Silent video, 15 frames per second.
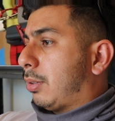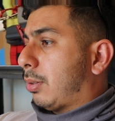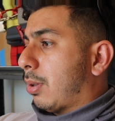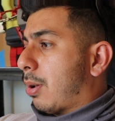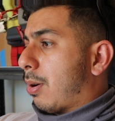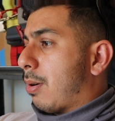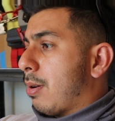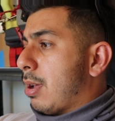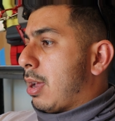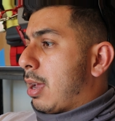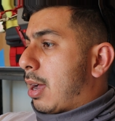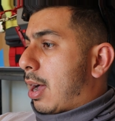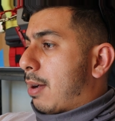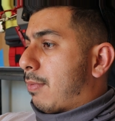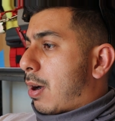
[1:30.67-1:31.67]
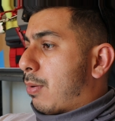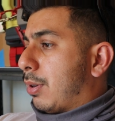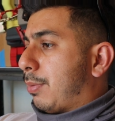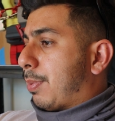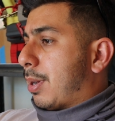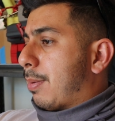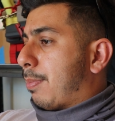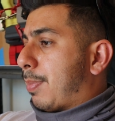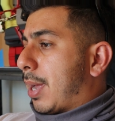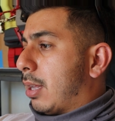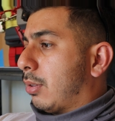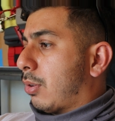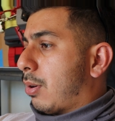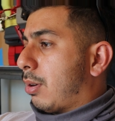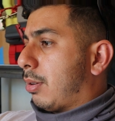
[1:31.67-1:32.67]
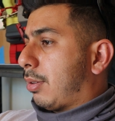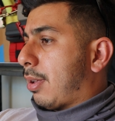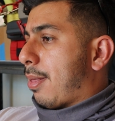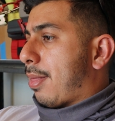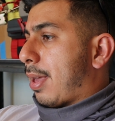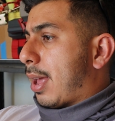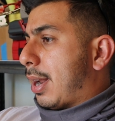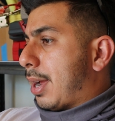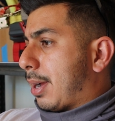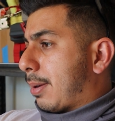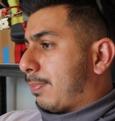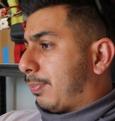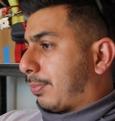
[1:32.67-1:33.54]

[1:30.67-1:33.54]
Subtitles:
So I've always put Pennzoil synthetic.